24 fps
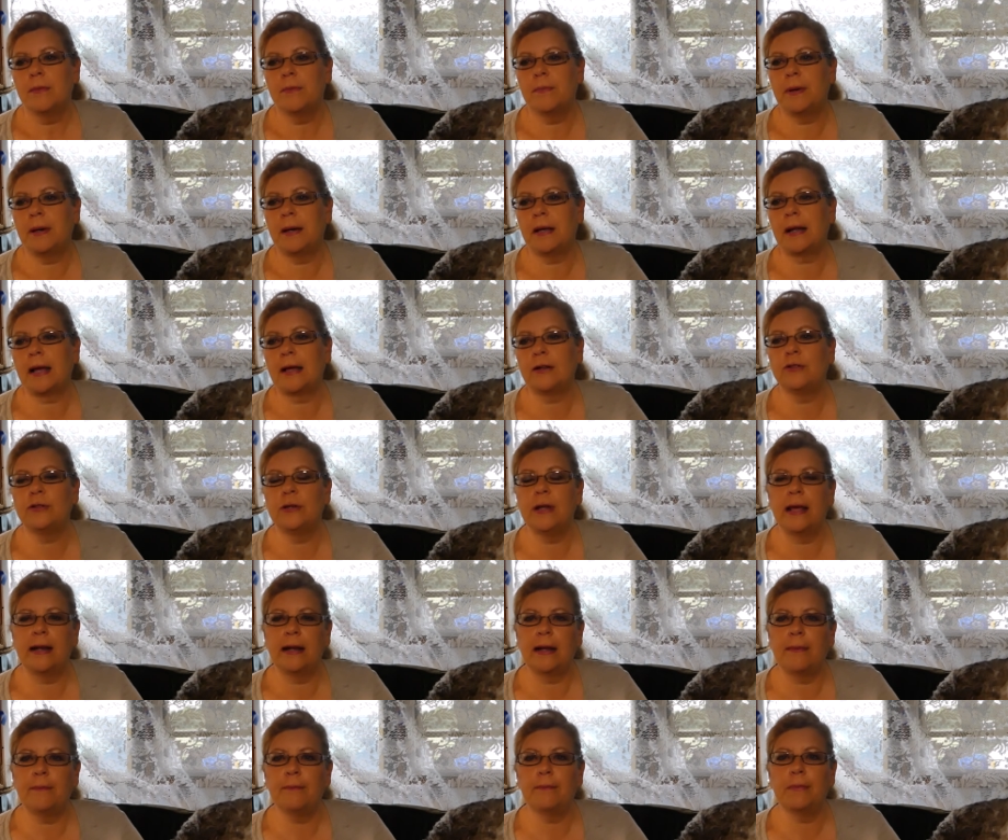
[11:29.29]
But
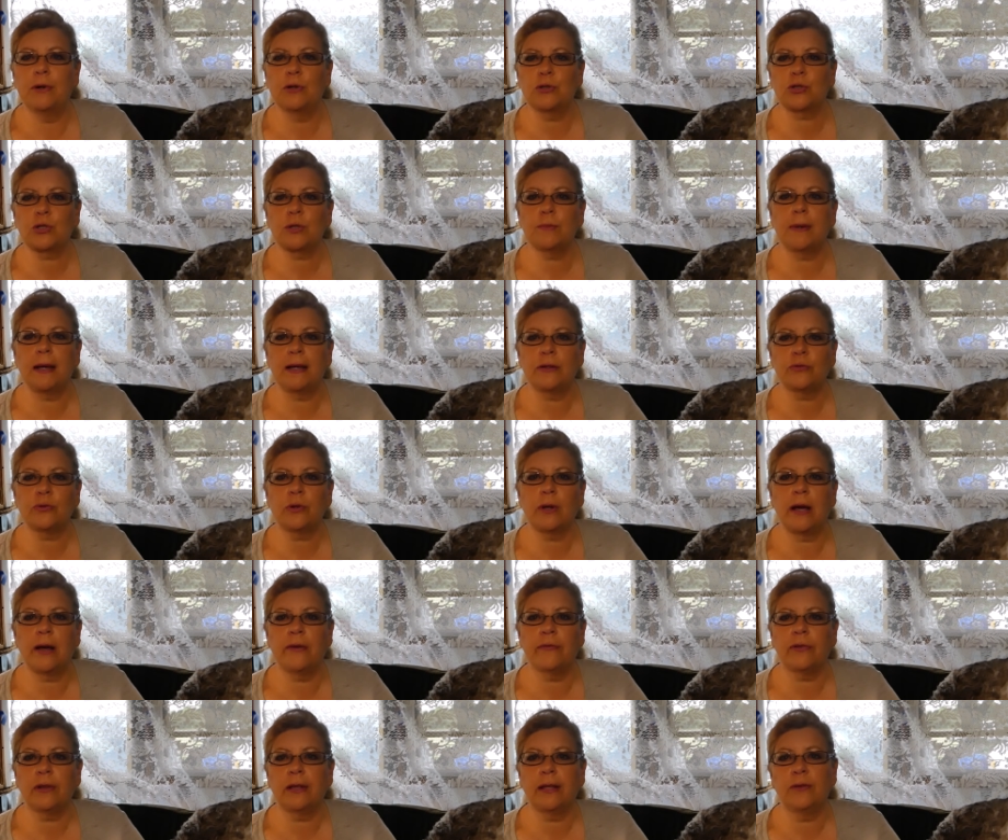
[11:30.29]
most of my
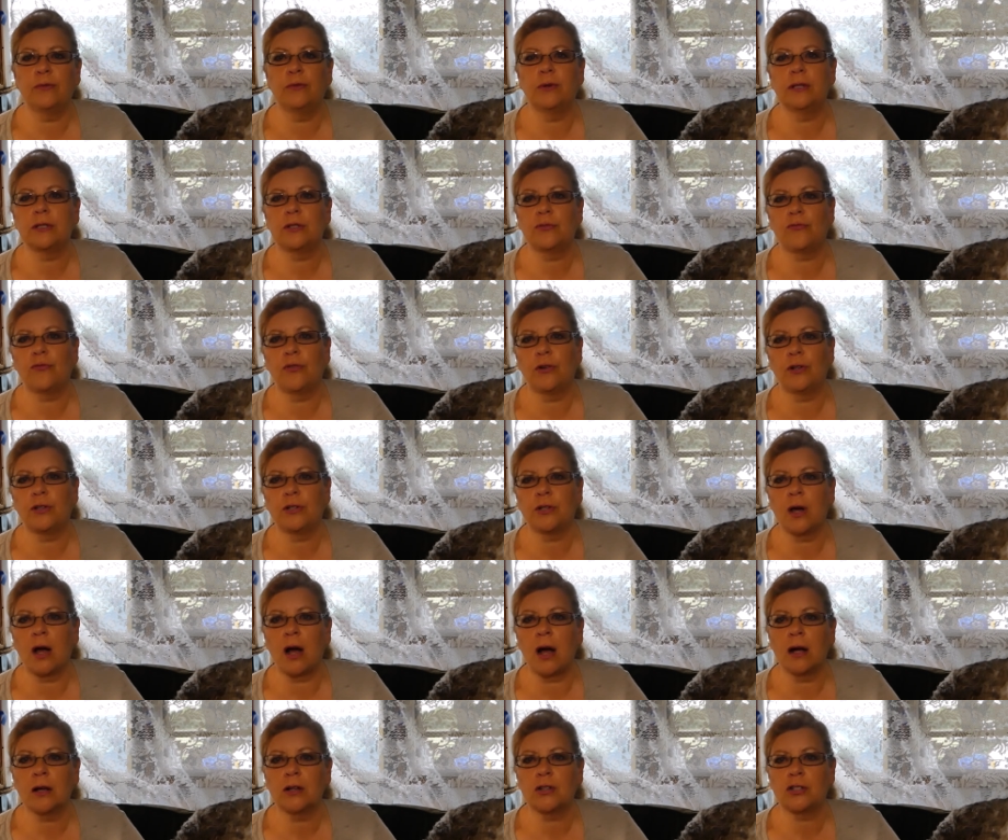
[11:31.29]
traveling was for
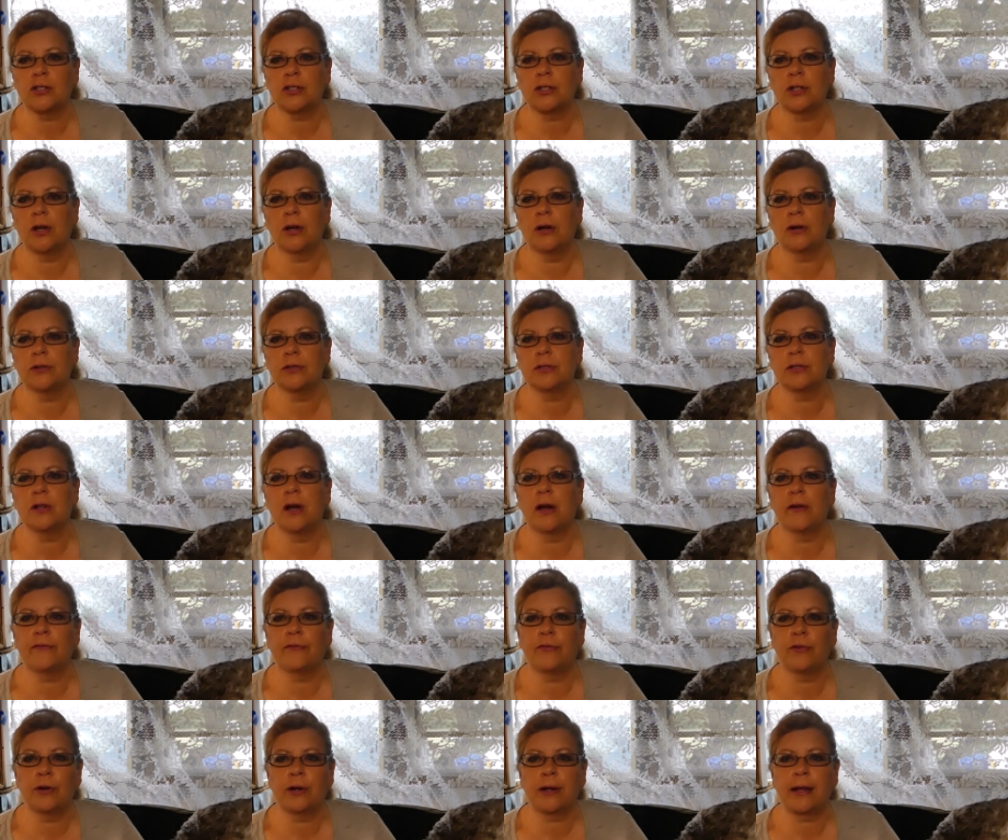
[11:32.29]
dog shows, not
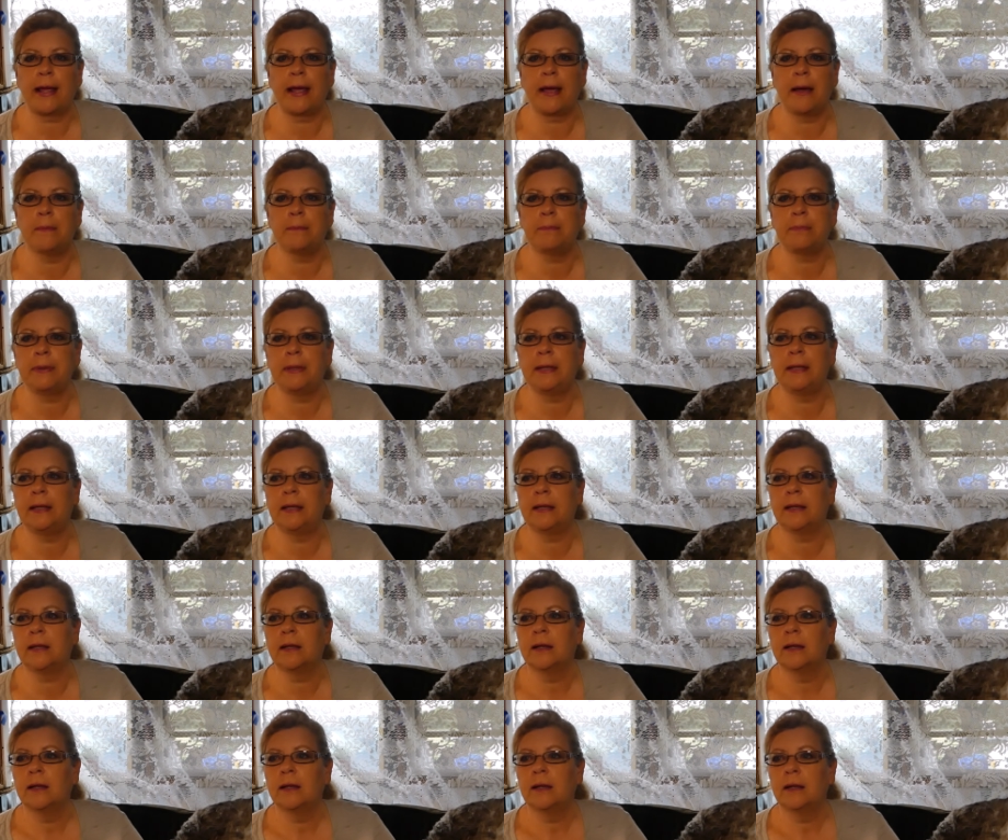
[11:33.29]
for camping,